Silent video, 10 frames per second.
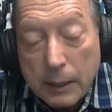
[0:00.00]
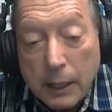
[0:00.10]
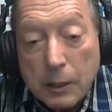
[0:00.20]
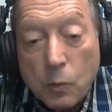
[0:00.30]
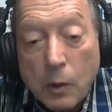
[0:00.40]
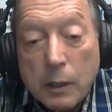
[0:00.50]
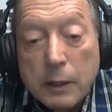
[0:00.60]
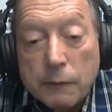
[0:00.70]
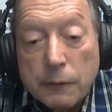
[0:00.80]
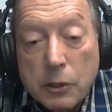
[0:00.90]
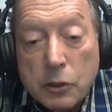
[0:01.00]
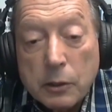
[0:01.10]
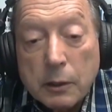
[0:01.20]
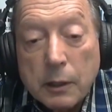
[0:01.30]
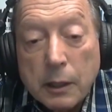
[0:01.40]
in 81,
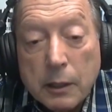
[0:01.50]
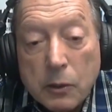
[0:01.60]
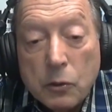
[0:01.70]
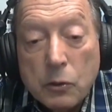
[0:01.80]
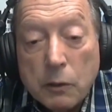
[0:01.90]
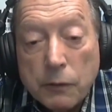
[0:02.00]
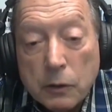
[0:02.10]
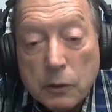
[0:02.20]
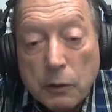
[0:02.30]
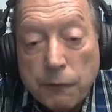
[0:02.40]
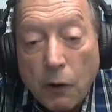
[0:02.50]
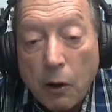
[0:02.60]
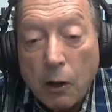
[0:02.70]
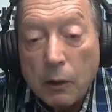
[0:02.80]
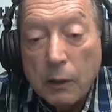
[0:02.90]
inflation continued to
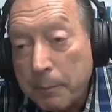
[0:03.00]
fall.